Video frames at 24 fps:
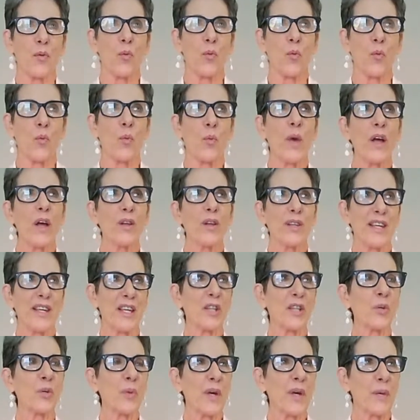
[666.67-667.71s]
well
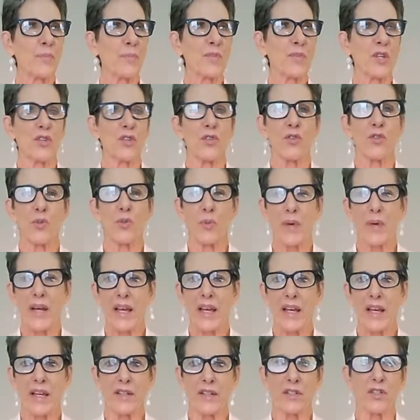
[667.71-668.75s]
equipped,
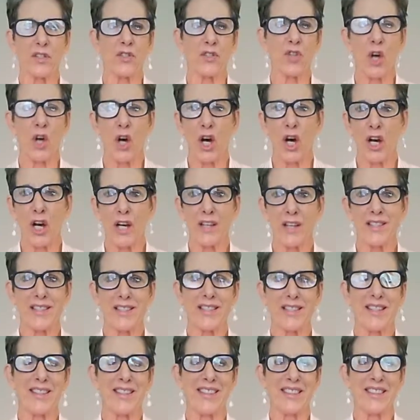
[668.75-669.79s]
trained, taught
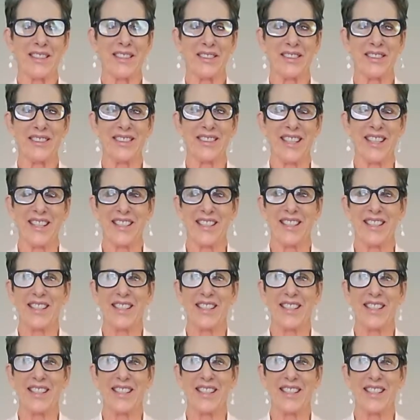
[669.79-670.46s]
on